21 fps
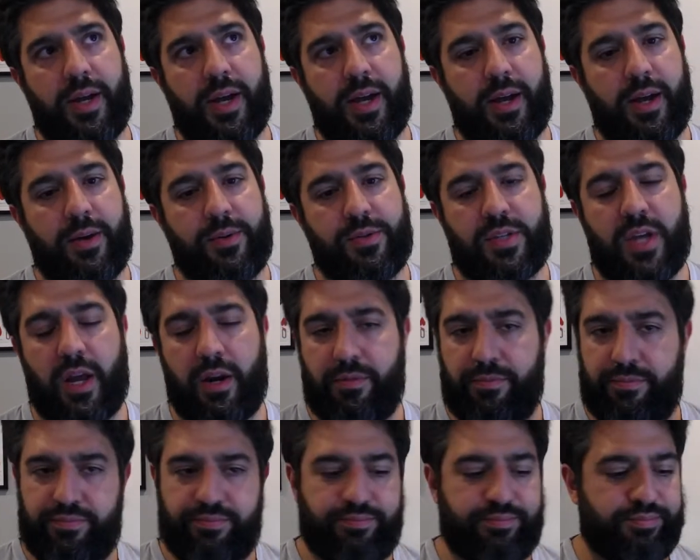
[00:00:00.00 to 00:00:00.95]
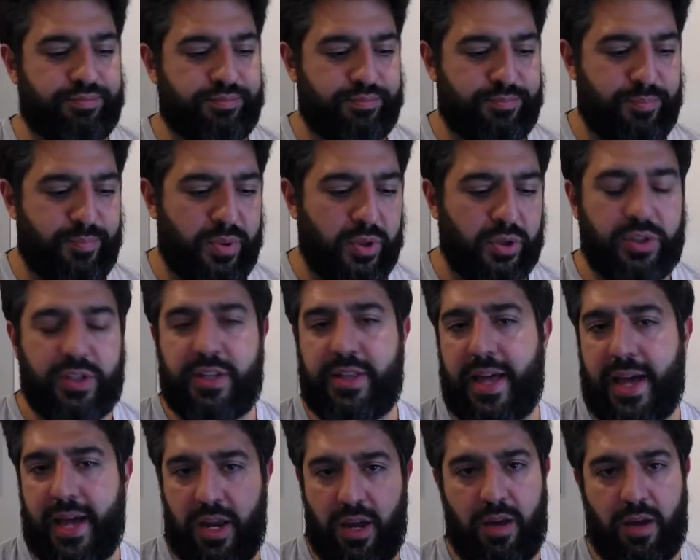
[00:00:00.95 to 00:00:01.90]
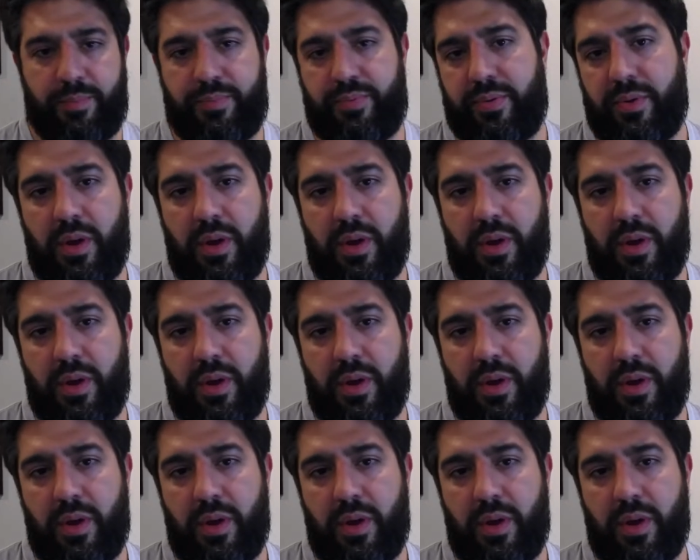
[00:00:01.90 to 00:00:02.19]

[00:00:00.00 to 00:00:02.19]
was kind of building that up